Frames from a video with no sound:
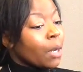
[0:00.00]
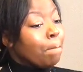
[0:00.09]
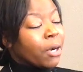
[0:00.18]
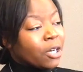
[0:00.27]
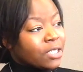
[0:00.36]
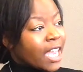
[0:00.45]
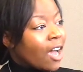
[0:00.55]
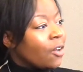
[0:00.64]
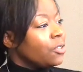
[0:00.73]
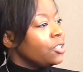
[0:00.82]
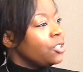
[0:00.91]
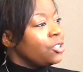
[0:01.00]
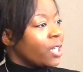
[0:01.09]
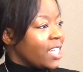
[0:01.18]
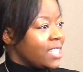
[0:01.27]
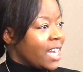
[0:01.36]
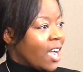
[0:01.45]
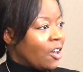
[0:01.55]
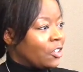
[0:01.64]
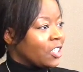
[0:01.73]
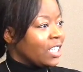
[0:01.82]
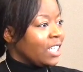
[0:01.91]
burnt out, stressed
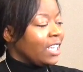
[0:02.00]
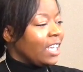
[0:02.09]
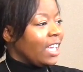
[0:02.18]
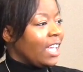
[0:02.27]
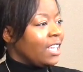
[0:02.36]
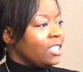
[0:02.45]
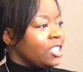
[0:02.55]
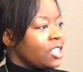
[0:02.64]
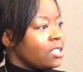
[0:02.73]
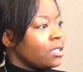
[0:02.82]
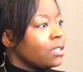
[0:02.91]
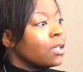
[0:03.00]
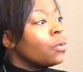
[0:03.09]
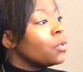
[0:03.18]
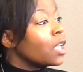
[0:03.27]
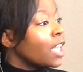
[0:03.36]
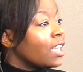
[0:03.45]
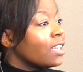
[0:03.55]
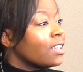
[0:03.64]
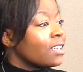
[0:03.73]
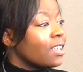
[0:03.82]
out, and just lonely.